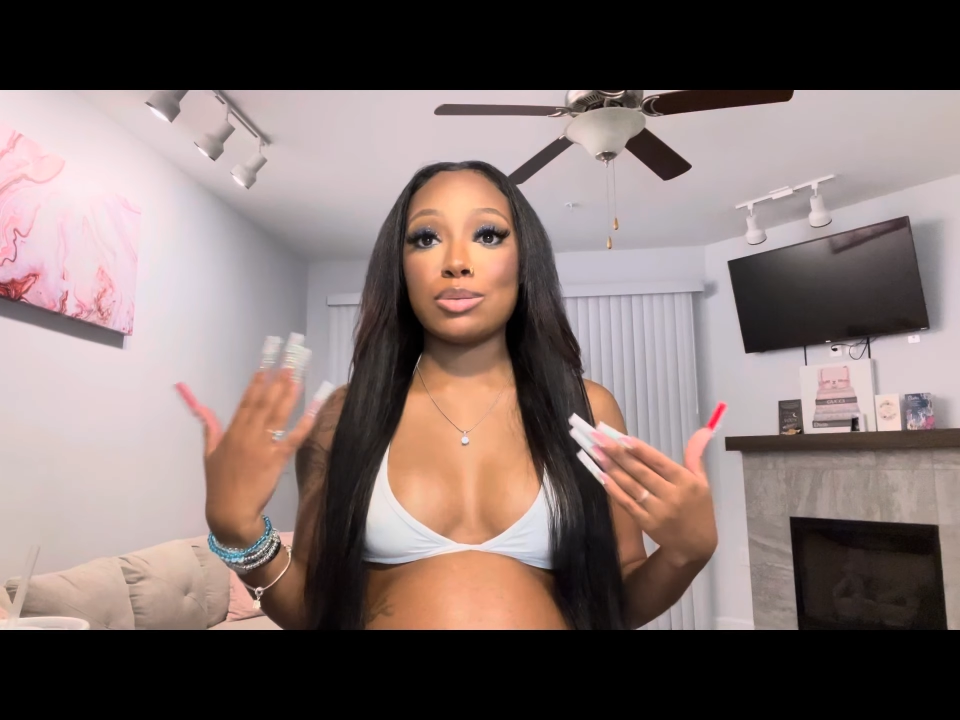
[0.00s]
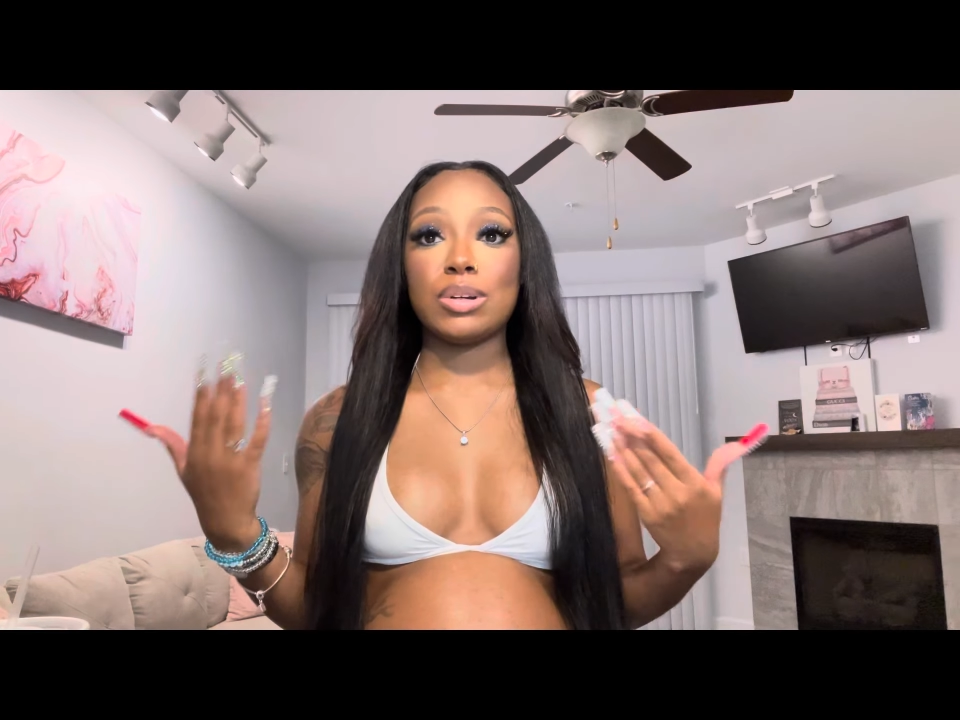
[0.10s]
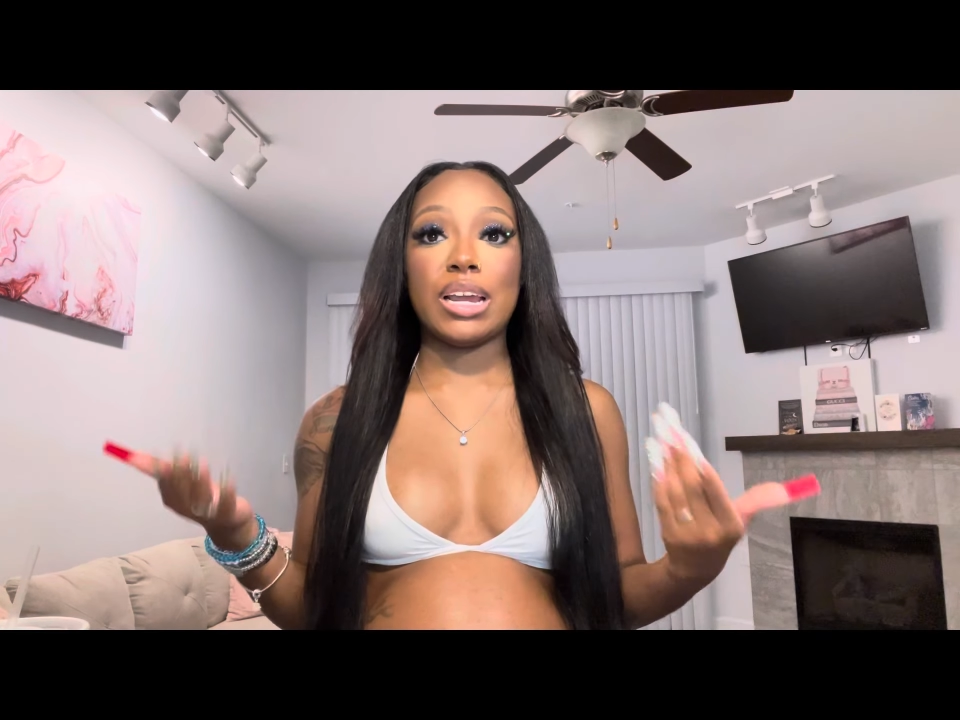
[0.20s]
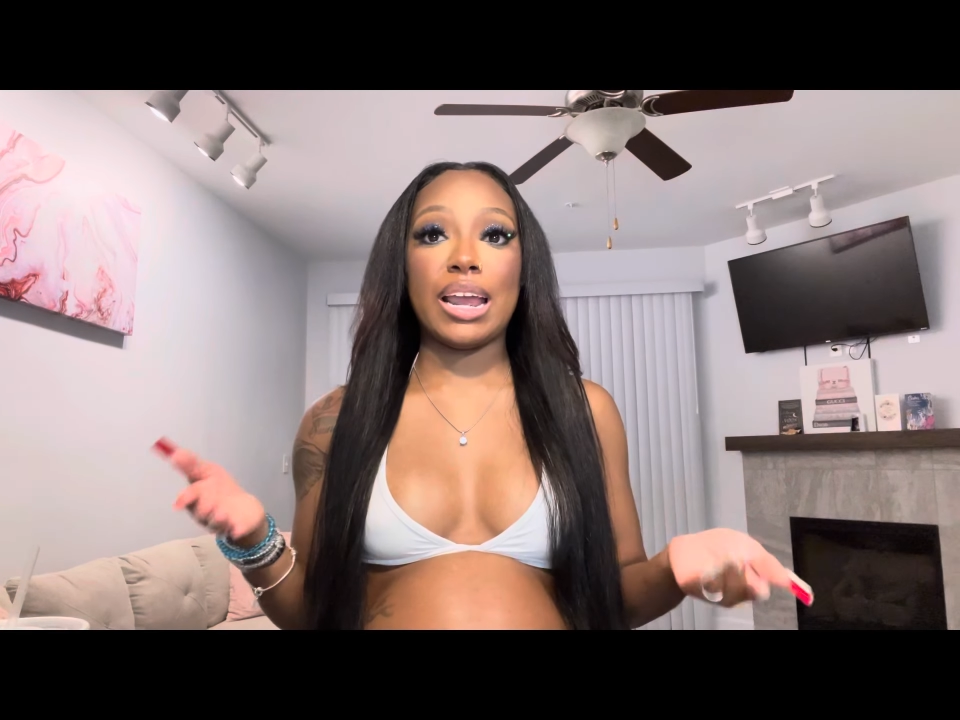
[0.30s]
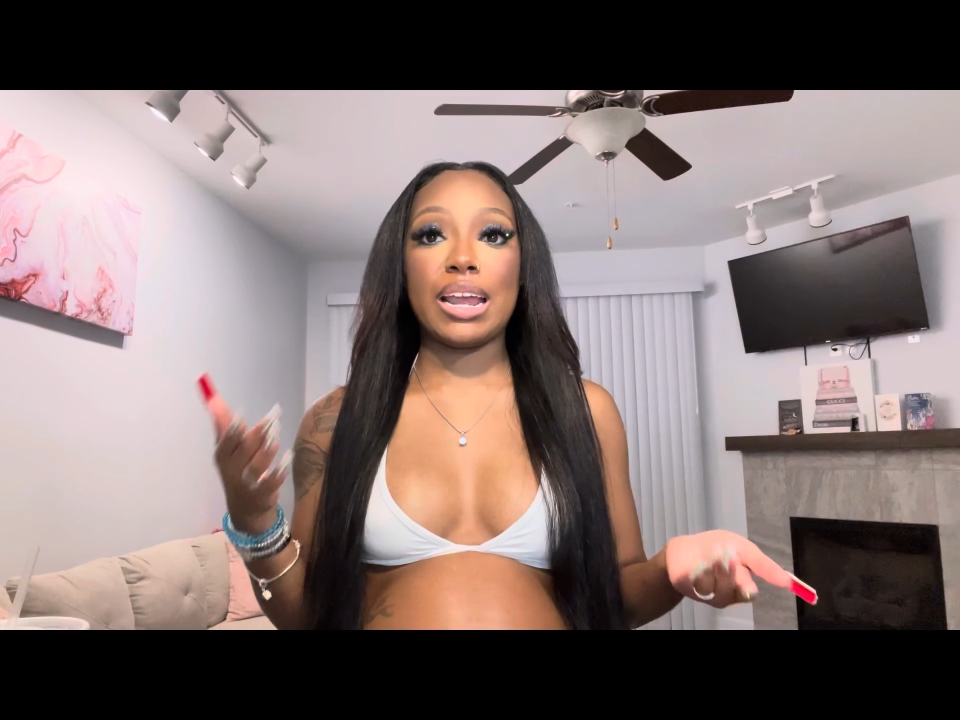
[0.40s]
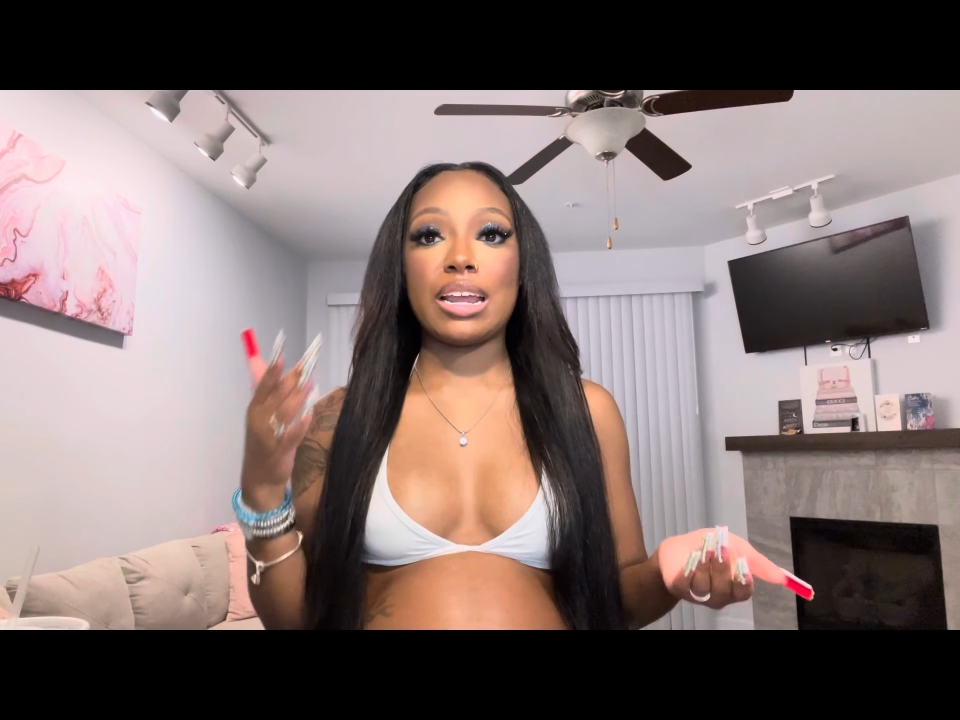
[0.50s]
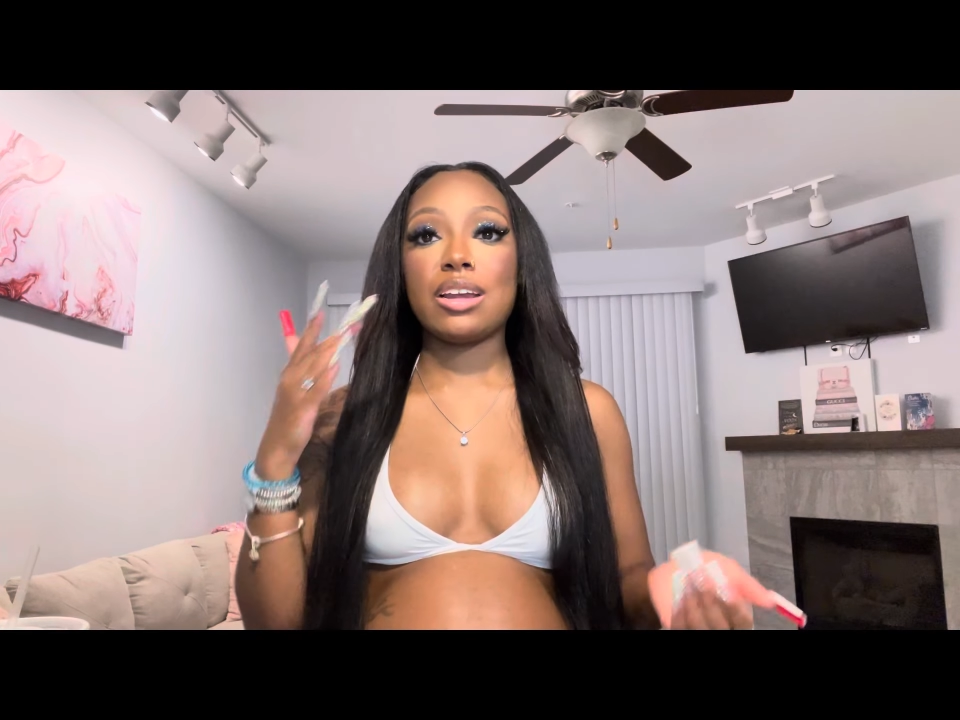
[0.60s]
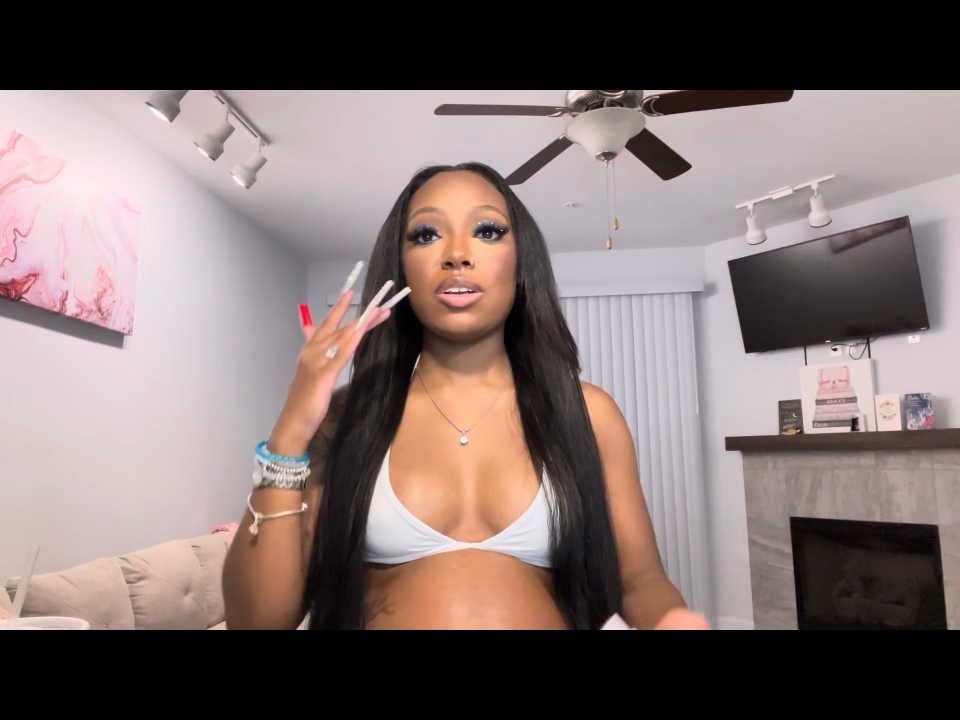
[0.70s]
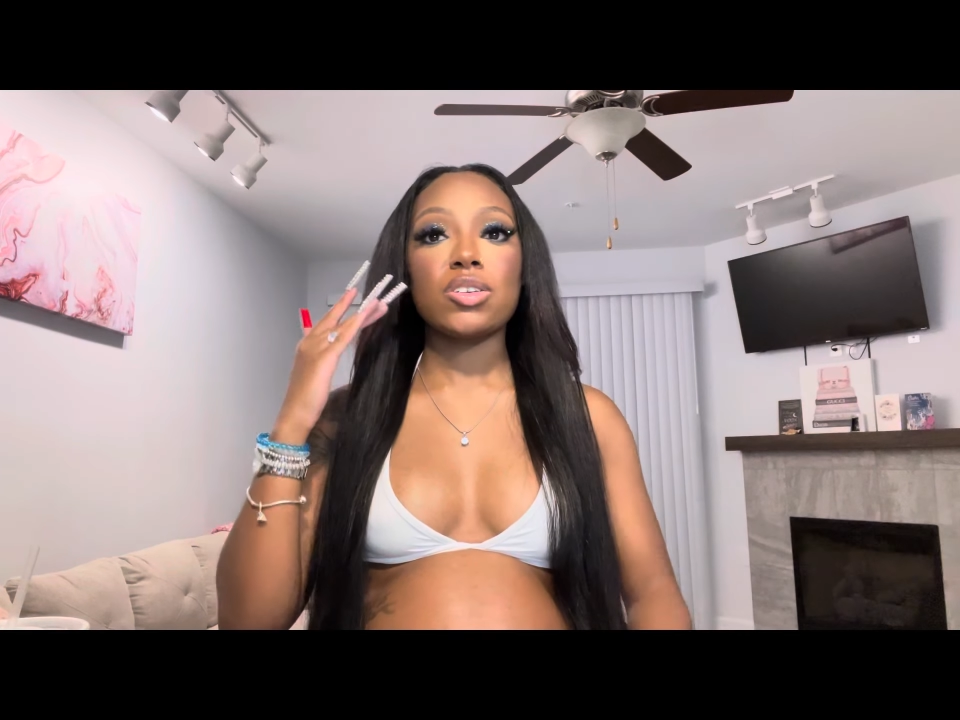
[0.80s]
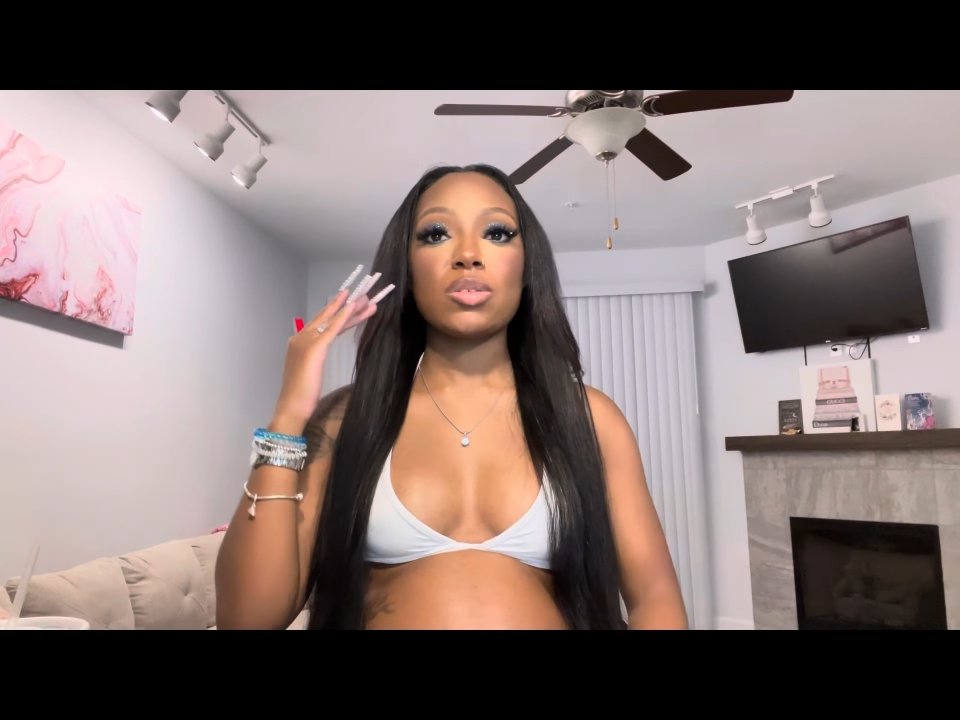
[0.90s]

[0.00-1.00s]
28, you know,